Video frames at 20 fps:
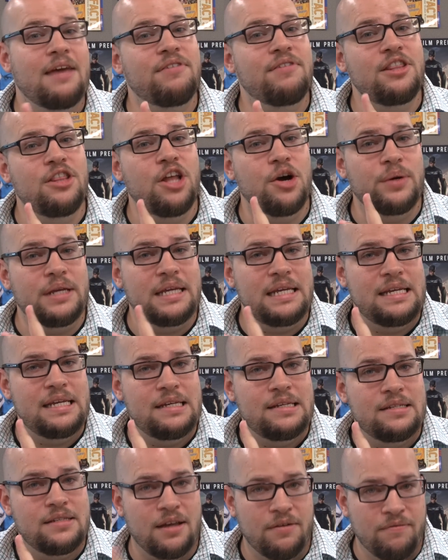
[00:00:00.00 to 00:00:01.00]
Even though
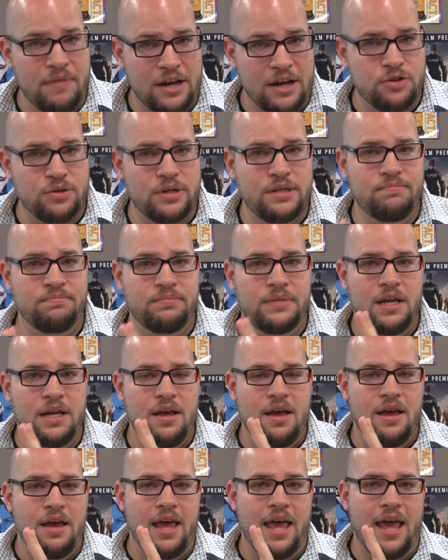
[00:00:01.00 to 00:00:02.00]
he's a veteran
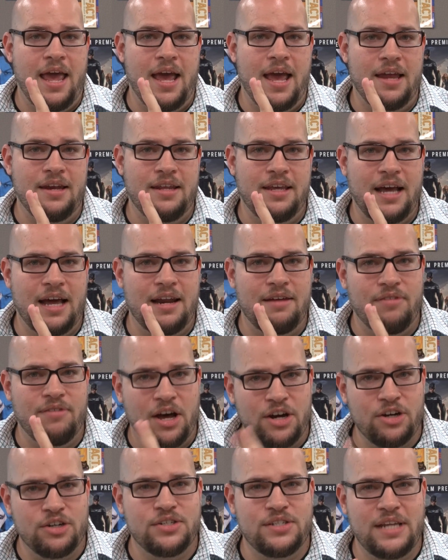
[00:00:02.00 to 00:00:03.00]
and he kind of
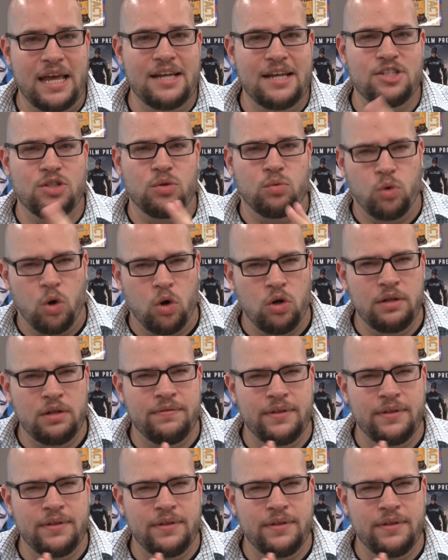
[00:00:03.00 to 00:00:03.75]
understands the role